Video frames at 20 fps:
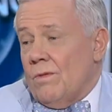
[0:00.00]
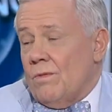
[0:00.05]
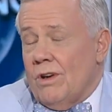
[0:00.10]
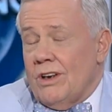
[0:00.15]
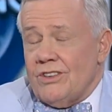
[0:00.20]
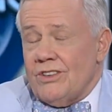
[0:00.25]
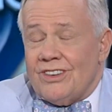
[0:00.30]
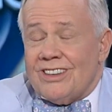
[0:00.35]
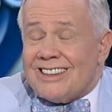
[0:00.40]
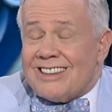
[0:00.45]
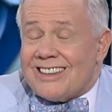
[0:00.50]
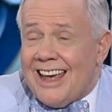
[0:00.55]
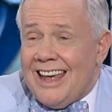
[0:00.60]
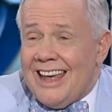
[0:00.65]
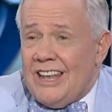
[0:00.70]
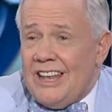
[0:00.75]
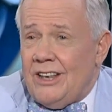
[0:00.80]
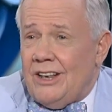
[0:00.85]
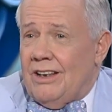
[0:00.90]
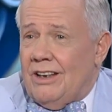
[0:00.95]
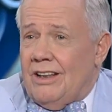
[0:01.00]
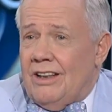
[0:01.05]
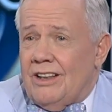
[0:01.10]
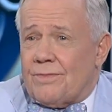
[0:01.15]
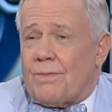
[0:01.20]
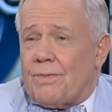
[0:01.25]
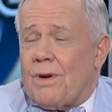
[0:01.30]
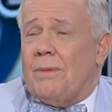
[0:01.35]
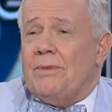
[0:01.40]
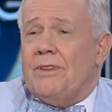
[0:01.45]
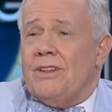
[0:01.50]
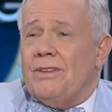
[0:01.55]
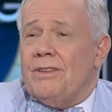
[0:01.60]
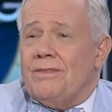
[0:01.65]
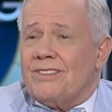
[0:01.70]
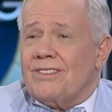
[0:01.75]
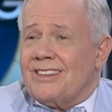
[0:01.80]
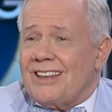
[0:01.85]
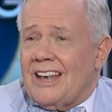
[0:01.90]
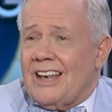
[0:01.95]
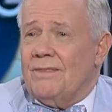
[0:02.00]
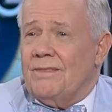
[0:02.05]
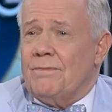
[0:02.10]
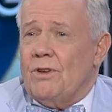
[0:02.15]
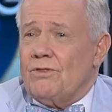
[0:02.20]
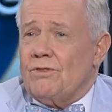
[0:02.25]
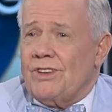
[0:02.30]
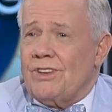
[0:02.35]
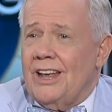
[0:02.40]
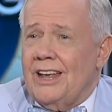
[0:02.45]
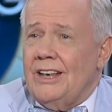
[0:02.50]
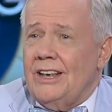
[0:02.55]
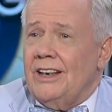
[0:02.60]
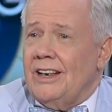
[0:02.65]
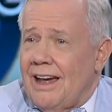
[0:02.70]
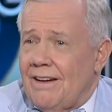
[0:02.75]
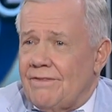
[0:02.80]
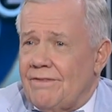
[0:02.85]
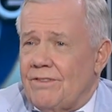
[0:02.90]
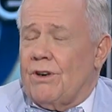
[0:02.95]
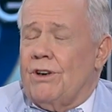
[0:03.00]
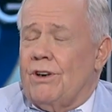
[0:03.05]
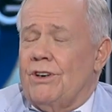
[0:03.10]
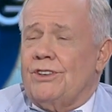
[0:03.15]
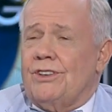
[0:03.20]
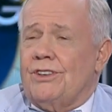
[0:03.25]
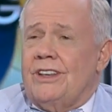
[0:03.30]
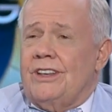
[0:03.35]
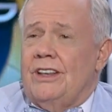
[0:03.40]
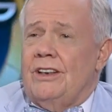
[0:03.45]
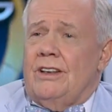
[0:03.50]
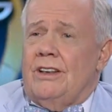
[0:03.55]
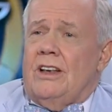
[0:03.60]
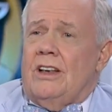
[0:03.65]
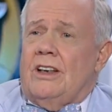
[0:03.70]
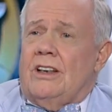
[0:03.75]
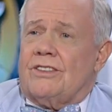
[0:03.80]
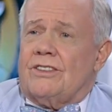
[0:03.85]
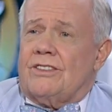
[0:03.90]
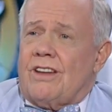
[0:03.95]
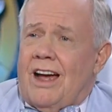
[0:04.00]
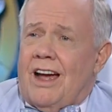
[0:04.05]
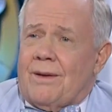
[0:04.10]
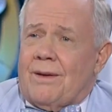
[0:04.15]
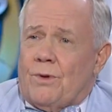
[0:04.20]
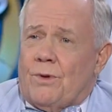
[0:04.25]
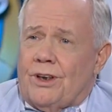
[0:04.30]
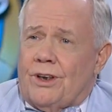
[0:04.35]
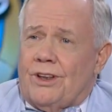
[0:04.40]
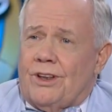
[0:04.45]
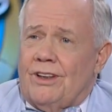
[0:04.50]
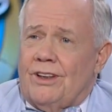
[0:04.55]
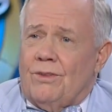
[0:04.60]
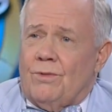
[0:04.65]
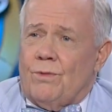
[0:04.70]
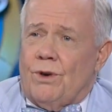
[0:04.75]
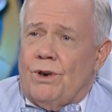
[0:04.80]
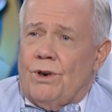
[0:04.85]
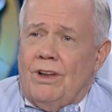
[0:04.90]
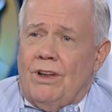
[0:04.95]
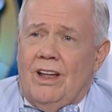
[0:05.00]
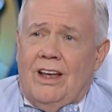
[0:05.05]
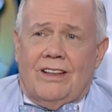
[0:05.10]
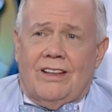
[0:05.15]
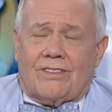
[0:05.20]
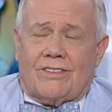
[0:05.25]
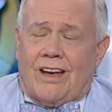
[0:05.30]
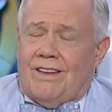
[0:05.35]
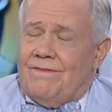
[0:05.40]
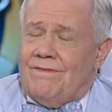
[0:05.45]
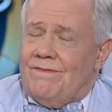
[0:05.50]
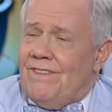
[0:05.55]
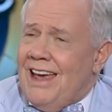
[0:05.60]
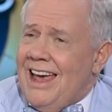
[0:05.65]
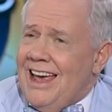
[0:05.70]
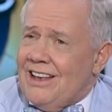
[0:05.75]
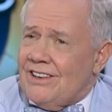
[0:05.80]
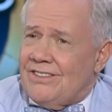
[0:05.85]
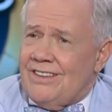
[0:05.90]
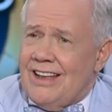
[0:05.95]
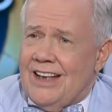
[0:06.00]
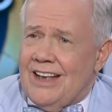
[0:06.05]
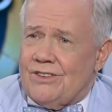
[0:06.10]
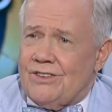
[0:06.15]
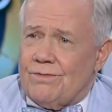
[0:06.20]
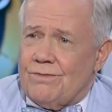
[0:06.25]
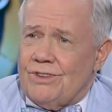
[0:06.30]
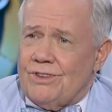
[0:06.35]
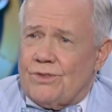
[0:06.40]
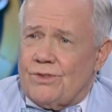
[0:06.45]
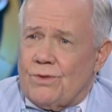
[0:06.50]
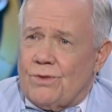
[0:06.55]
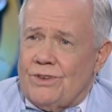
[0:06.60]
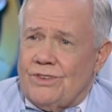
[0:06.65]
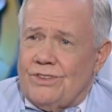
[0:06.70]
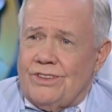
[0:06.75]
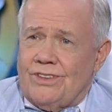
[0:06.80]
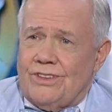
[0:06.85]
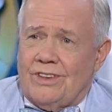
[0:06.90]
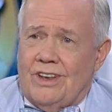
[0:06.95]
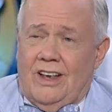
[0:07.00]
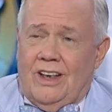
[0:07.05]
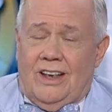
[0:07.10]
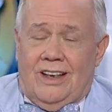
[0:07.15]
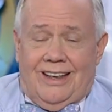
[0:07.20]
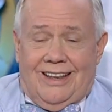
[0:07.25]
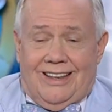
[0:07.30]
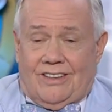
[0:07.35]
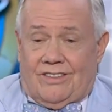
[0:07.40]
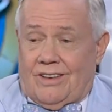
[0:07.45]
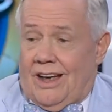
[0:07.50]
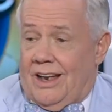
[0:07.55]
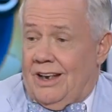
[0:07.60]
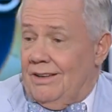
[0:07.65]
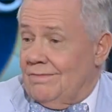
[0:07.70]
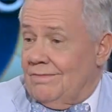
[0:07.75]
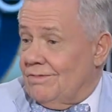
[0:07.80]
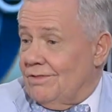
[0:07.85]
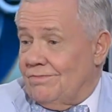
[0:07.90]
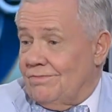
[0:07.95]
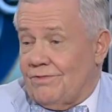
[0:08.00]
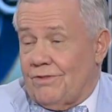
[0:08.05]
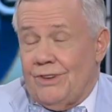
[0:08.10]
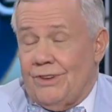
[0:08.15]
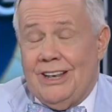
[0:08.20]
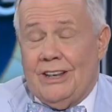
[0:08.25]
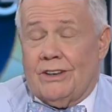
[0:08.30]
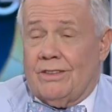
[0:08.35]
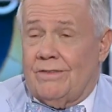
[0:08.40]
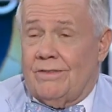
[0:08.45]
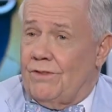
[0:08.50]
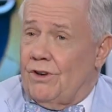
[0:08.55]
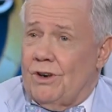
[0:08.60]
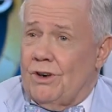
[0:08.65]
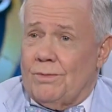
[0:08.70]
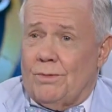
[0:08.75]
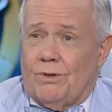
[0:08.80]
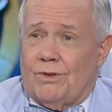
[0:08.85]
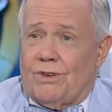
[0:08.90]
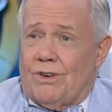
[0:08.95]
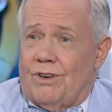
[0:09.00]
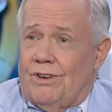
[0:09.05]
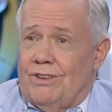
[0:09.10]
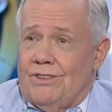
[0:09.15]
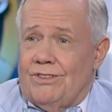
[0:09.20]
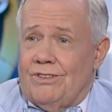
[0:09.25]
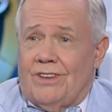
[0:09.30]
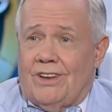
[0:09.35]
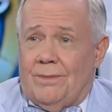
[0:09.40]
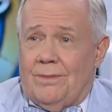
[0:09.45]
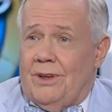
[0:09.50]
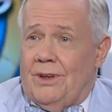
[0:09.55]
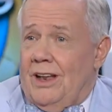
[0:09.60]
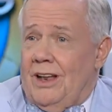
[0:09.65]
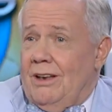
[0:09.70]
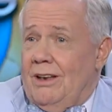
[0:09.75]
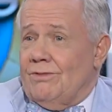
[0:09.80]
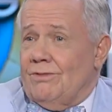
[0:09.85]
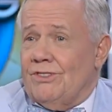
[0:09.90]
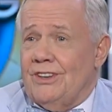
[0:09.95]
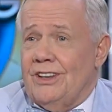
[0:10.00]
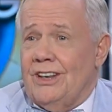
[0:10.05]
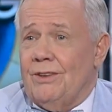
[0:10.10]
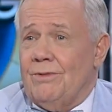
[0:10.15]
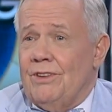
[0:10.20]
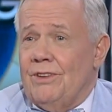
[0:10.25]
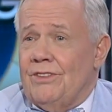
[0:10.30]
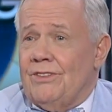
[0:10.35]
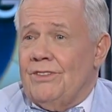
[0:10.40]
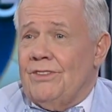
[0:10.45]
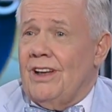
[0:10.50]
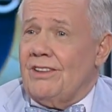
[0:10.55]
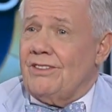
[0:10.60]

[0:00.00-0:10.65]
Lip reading: Russia's hated. It's probably the second most hated after Argentina stock market in the world. It's got vast natural resources. It's got a freely convertible currency. I mean, I don't see any reason